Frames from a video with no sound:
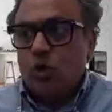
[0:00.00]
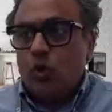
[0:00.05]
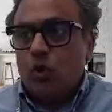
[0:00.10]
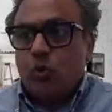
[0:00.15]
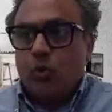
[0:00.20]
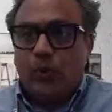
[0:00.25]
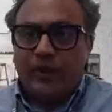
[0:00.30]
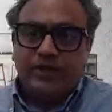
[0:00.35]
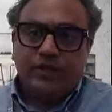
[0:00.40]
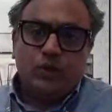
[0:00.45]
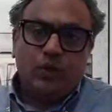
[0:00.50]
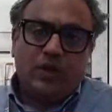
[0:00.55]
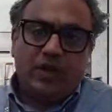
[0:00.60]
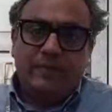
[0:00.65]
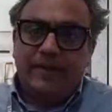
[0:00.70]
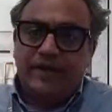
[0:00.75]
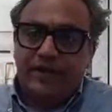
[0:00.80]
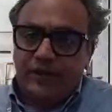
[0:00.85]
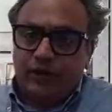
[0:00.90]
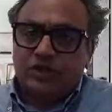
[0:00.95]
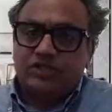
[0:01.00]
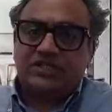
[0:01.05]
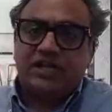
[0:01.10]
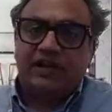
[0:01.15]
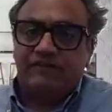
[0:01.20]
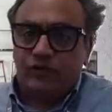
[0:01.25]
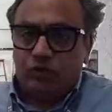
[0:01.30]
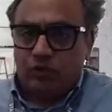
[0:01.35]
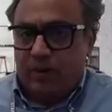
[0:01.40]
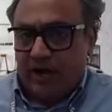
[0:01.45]
When you limit yourself
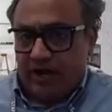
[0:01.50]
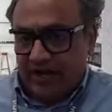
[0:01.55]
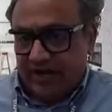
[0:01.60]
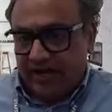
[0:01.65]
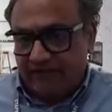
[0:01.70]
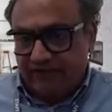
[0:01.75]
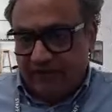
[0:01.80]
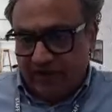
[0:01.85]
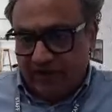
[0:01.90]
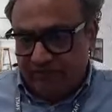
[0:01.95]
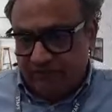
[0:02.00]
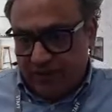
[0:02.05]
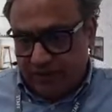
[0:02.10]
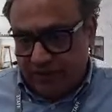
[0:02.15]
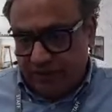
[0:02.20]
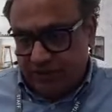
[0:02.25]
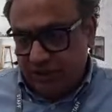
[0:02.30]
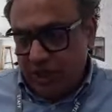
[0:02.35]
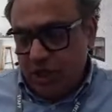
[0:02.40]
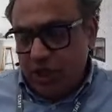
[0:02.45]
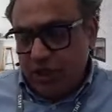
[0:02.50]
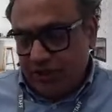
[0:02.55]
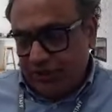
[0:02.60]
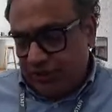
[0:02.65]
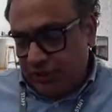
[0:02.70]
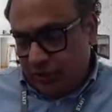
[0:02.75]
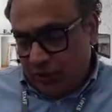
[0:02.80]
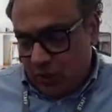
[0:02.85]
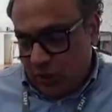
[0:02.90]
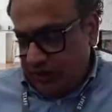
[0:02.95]
to about 85 words, you
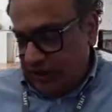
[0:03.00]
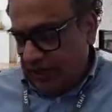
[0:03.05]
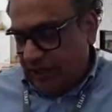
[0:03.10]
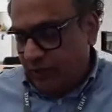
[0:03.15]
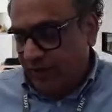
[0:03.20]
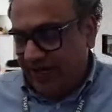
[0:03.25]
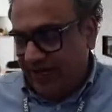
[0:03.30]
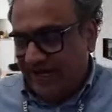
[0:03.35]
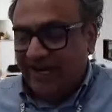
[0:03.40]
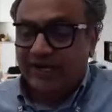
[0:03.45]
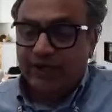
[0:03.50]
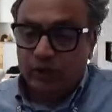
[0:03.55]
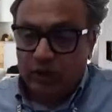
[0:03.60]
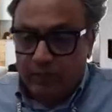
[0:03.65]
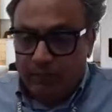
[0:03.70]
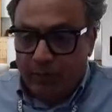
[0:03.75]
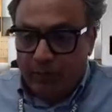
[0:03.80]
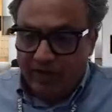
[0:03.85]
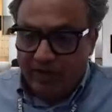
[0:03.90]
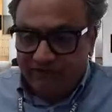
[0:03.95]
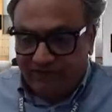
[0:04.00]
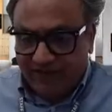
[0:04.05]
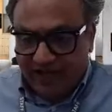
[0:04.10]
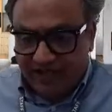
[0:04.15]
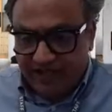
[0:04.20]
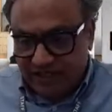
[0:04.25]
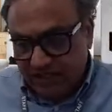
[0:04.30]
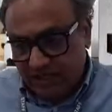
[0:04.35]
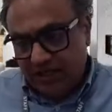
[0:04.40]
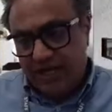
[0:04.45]
know that you will get to the point
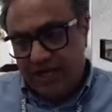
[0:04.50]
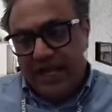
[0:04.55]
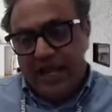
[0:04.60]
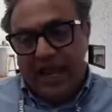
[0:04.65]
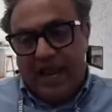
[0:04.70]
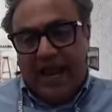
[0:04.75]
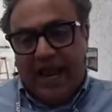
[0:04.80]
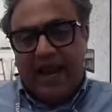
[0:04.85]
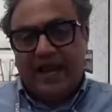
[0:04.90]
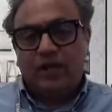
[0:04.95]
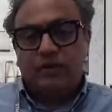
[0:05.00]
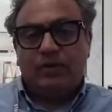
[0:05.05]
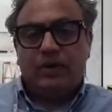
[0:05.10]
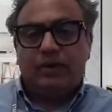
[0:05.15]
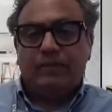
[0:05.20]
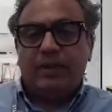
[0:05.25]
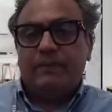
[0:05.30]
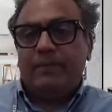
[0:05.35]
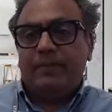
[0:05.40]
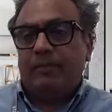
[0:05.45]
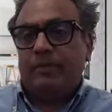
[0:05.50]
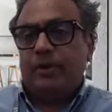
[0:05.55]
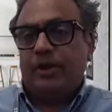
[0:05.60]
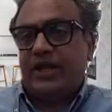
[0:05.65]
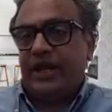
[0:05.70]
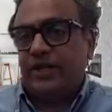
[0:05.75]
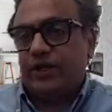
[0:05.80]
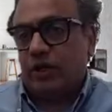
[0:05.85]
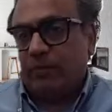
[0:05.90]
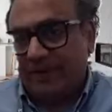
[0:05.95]
faster and you will be able to
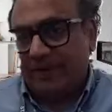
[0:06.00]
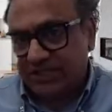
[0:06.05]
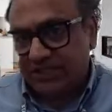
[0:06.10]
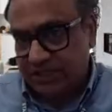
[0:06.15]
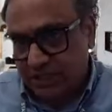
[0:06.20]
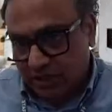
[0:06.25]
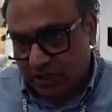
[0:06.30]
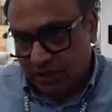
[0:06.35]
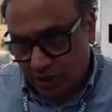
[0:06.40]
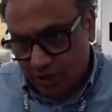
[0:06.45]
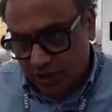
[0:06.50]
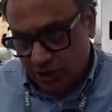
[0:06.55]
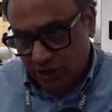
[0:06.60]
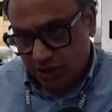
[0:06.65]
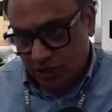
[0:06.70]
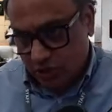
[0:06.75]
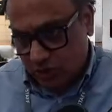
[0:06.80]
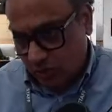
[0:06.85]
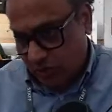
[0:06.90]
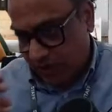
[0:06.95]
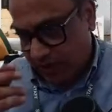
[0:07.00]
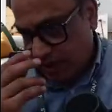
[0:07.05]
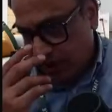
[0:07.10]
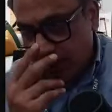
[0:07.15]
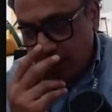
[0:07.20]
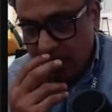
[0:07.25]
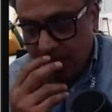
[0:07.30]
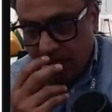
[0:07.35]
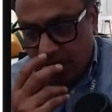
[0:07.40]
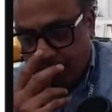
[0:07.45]
get your message across sooner.
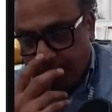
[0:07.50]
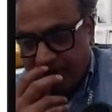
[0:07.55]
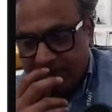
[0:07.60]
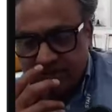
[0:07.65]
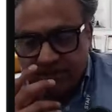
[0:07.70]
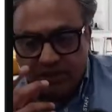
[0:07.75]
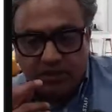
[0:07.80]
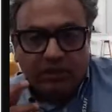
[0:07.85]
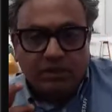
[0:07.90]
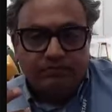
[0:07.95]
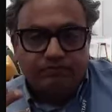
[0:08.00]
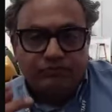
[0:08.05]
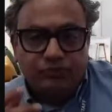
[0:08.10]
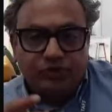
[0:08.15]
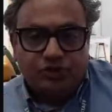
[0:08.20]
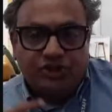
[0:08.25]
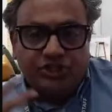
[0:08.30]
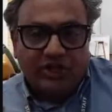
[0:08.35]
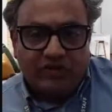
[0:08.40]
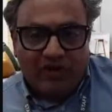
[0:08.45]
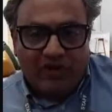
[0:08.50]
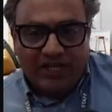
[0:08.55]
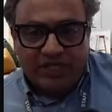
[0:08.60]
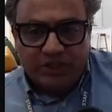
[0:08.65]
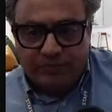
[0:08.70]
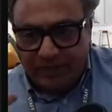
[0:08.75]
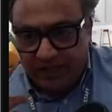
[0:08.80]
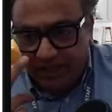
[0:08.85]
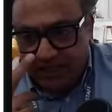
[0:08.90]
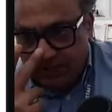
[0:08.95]
A person generally
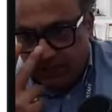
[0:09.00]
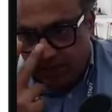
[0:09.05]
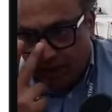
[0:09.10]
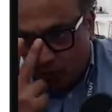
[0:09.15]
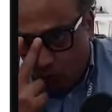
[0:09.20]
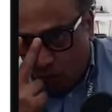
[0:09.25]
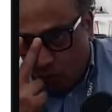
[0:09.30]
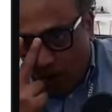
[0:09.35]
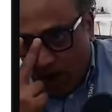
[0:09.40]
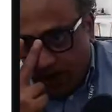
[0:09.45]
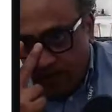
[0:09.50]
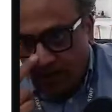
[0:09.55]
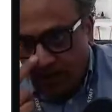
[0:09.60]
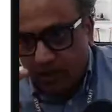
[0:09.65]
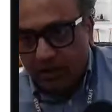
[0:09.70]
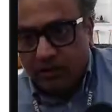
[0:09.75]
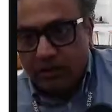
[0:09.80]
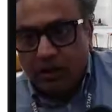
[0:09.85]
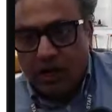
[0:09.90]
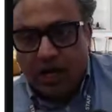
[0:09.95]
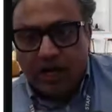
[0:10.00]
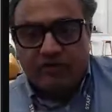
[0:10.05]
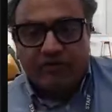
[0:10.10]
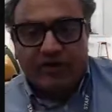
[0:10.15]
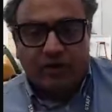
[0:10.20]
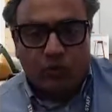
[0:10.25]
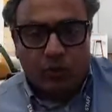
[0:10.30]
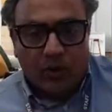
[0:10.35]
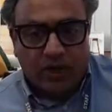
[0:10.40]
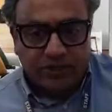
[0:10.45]
speaks about 100
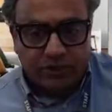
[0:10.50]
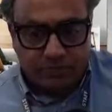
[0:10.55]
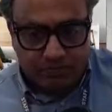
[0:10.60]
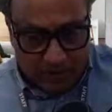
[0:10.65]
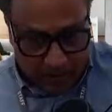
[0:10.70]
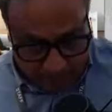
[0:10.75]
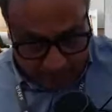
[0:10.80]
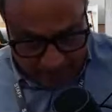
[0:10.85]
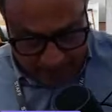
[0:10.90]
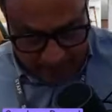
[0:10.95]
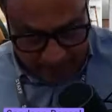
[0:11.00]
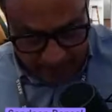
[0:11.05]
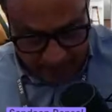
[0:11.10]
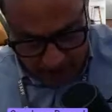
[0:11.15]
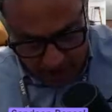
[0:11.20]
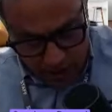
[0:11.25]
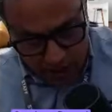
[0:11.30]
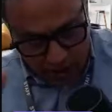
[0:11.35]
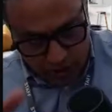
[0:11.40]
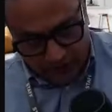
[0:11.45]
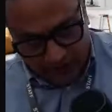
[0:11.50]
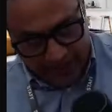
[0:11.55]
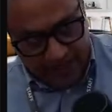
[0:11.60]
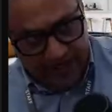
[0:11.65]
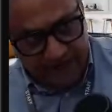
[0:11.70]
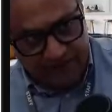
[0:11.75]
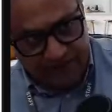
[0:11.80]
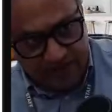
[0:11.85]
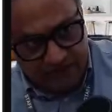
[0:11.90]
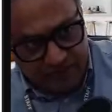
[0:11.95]
words per minute. So
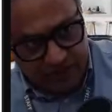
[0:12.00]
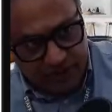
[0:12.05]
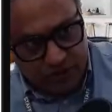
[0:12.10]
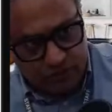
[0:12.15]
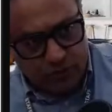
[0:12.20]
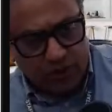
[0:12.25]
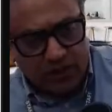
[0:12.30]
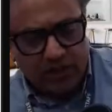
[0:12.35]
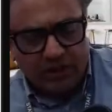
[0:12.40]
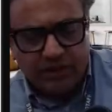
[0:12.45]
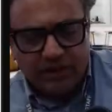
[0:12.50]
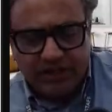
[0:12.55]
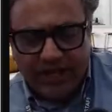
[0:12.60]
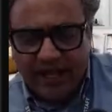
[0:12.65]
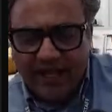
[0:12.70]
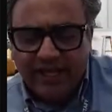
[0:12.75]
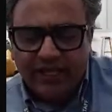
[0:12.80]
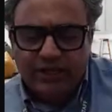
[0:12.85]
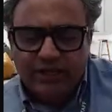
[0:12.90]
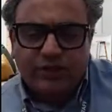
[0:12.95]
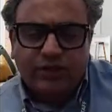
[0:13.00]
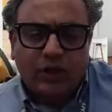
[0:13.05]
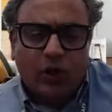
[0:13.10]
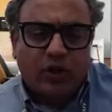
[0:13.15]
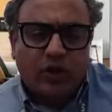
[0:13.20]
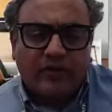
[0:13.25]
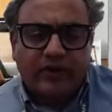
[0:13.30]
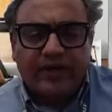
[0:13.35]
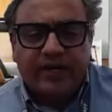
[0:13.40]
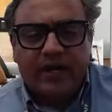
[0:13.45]
85 words would take your
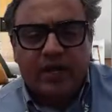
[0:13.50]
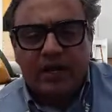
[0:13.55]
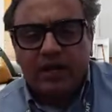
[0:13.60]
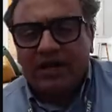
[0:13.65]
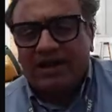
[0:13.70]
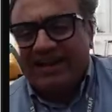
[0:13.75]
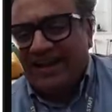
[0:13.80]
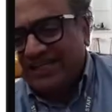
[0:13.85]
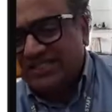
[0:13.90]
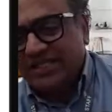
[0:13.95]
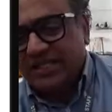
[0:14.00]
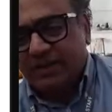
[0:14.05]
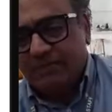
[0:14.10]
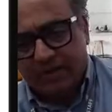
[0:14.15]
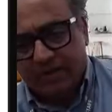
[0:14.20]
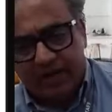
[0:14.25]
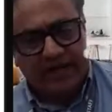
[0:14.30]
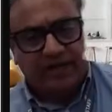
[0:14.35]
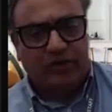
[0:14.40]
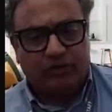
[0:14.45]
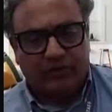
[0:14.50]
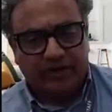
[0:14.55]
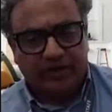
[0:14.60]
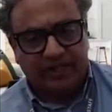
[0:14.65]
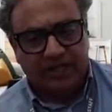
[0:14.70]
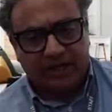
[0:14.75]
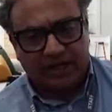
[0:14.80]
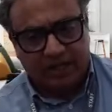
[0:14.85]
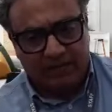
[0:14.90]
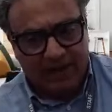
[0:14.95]
reader less than a minute to read the
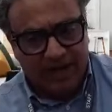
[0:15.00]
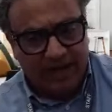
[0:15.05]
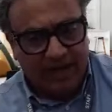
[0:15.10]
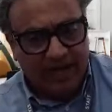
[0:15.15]
email,